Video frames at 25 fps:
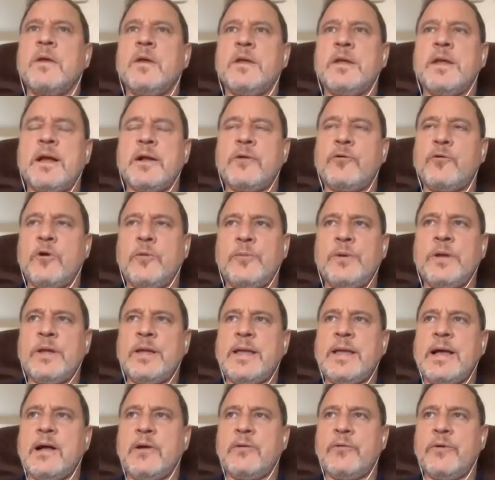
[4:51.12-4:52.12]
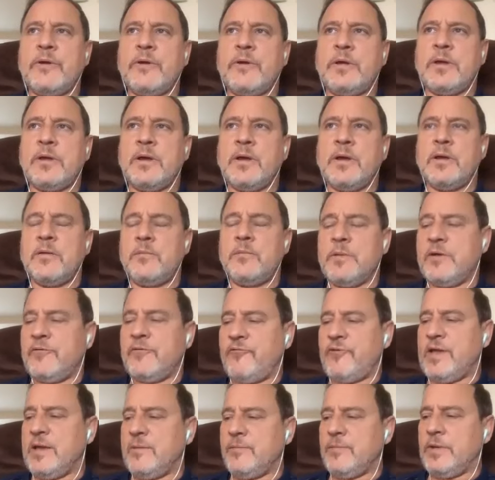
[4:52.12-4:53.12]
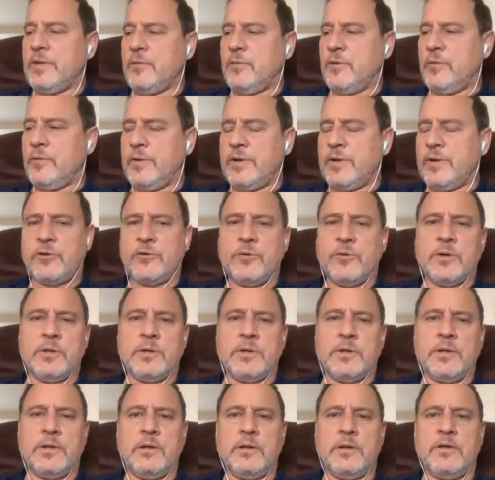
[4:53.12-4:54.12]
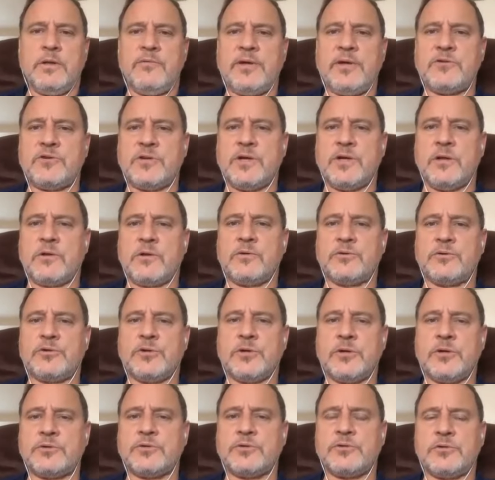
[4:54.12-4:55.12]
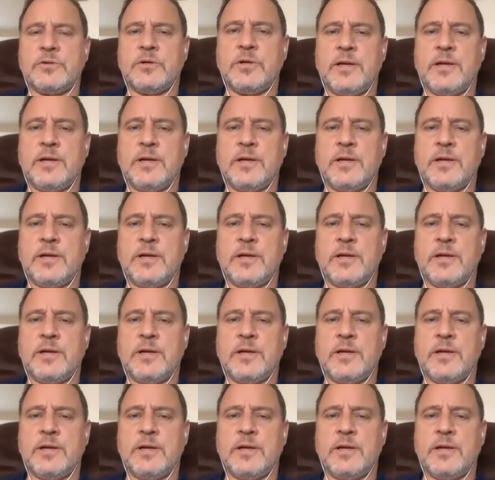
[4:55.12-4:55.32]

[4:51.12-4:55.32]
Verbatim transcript: Yeah, I grew up in Calgary. Uh, my family, we went to a little evangelical church.